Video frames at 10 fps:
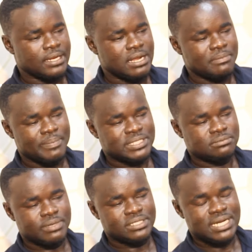Na me
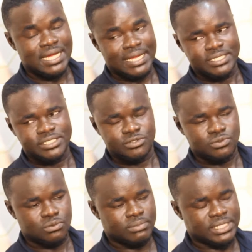person better na nation
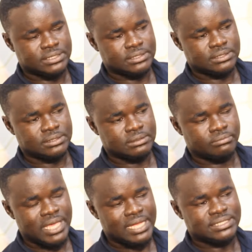so, but
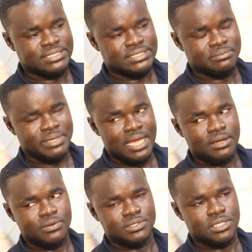me aunties na me
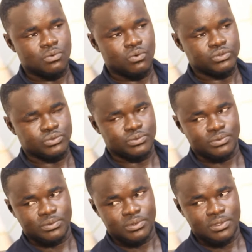uncles na wo Osu no.
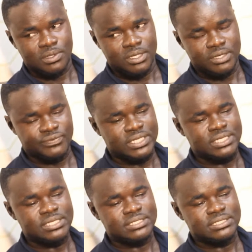If they
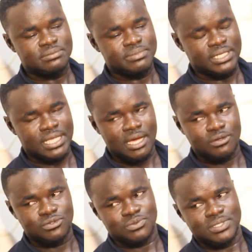didn't see me in the
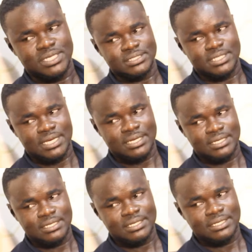house 2 days now,
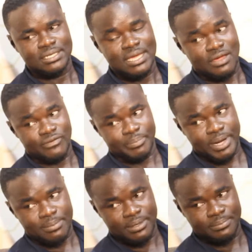I have a
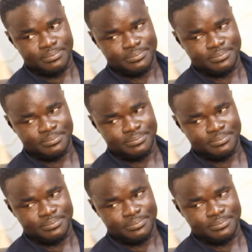problem.